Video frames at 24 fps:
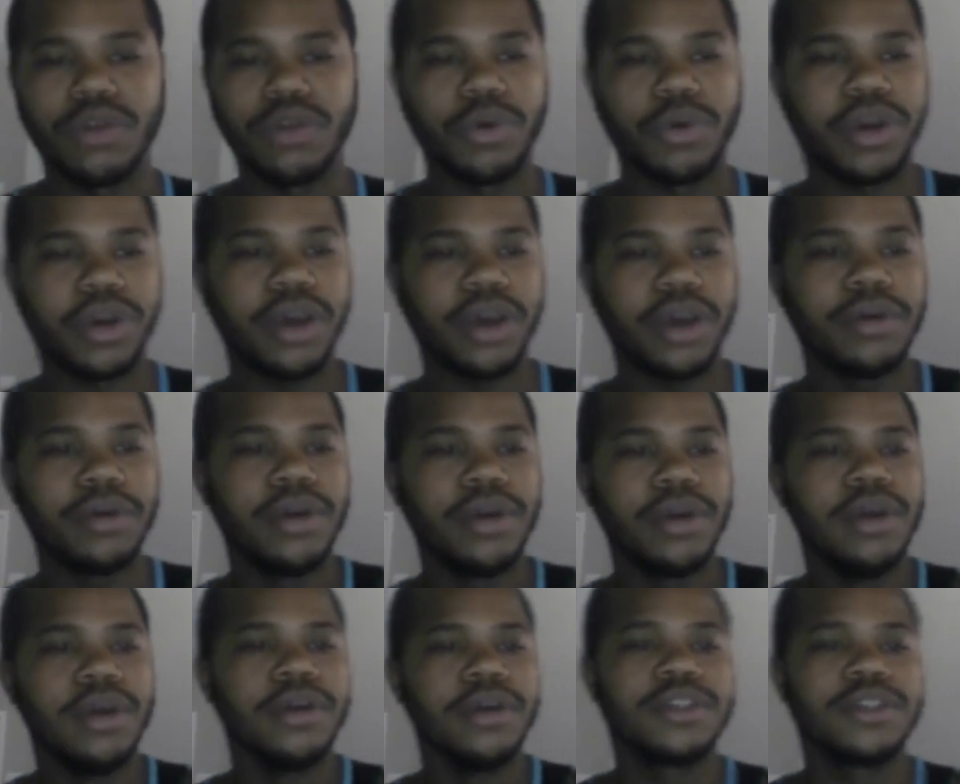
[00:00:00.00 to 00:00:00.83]

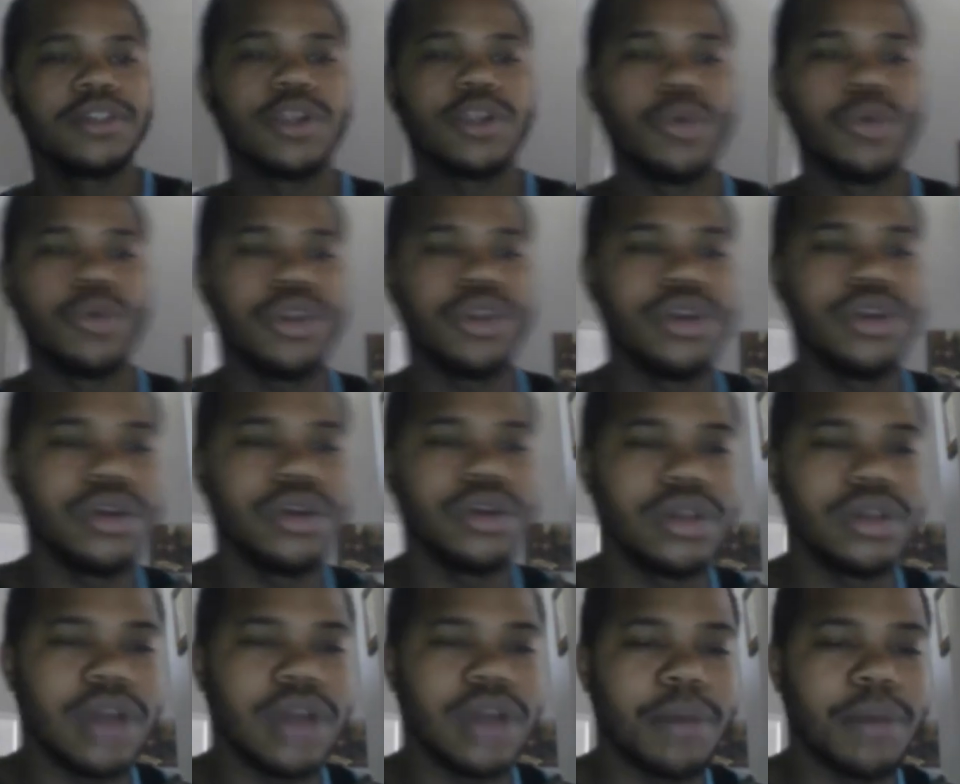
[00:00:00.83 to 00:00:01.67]
Okay, so
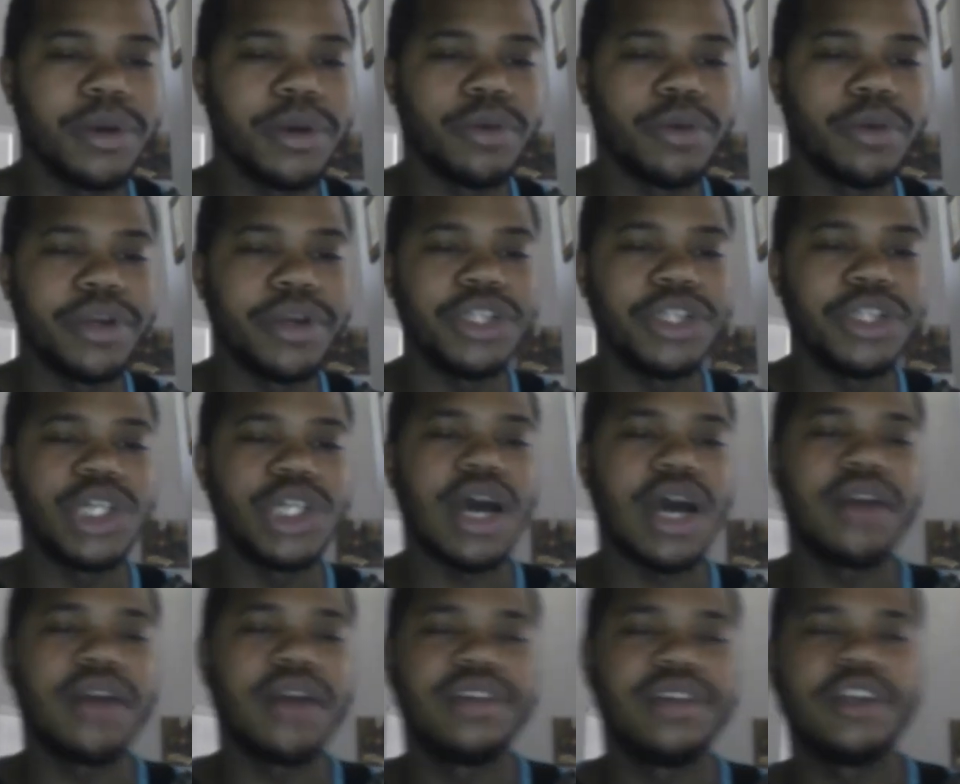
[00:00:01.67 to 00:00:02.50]
I'm going to read
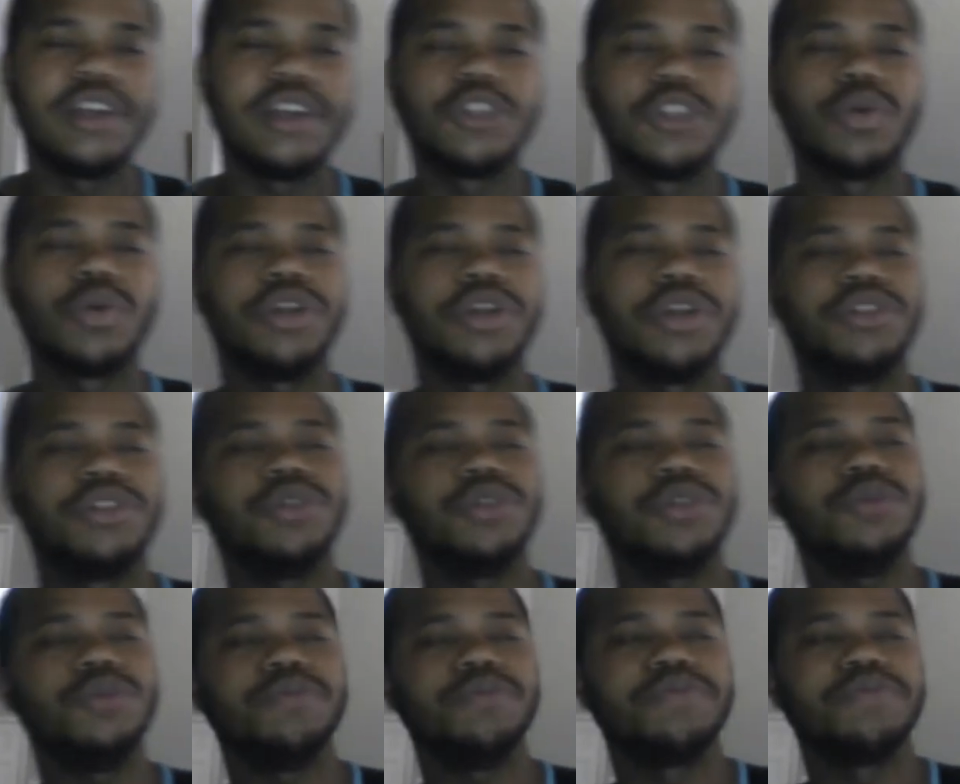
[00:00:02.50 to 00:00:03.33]
John 10 and
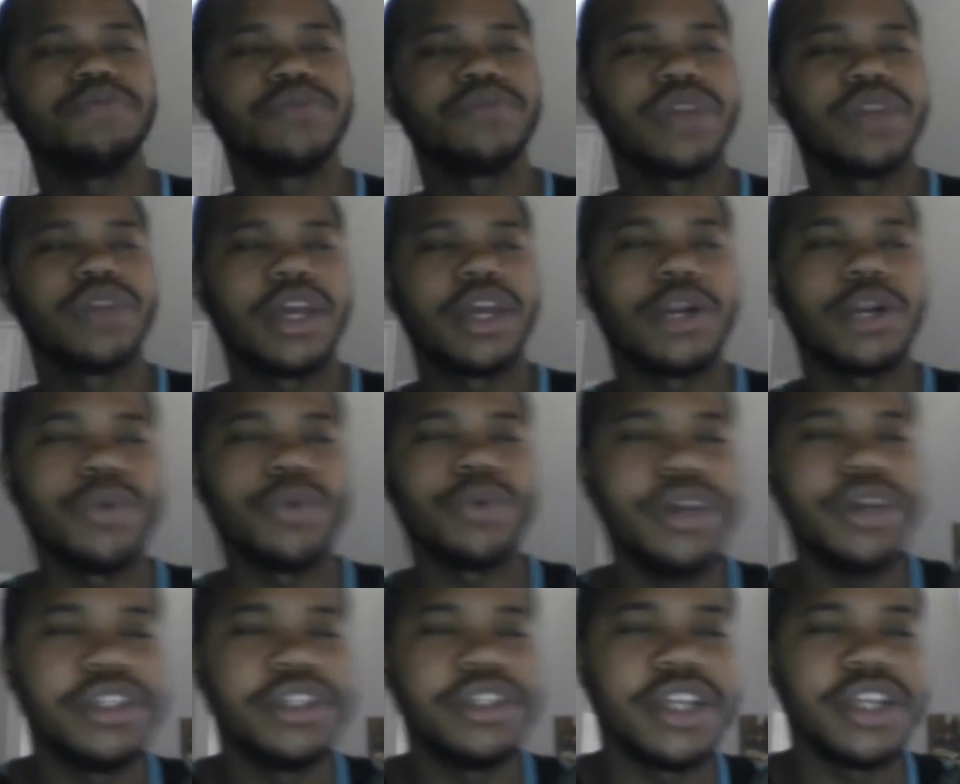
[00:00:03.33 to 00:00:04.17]
22, and it
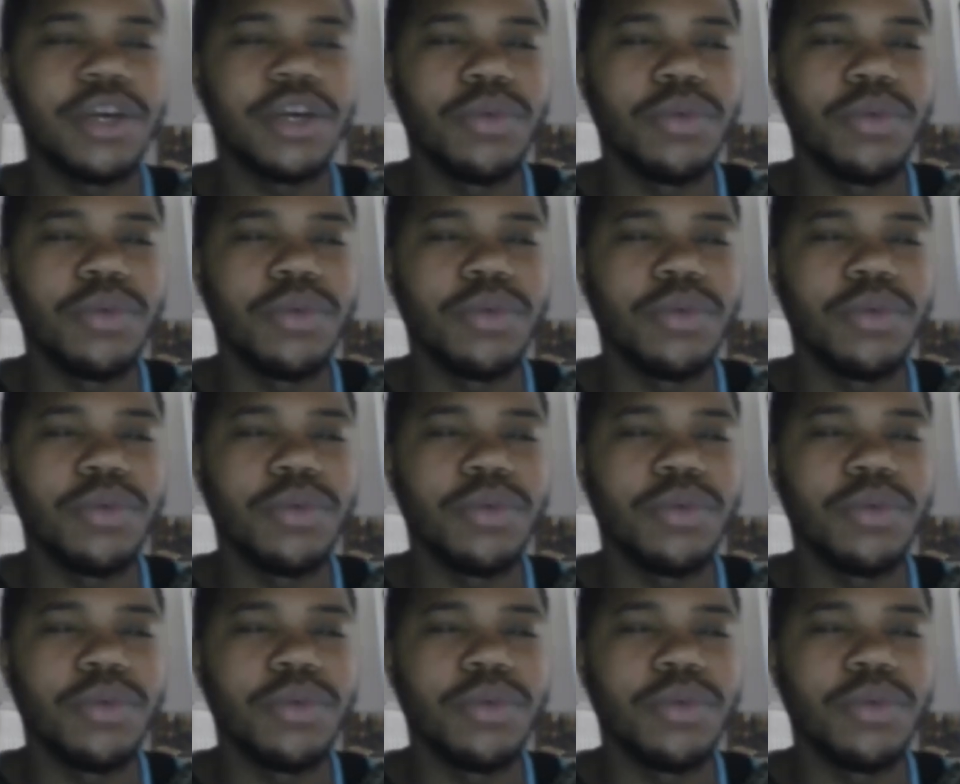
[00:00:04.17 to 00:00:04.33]
reads,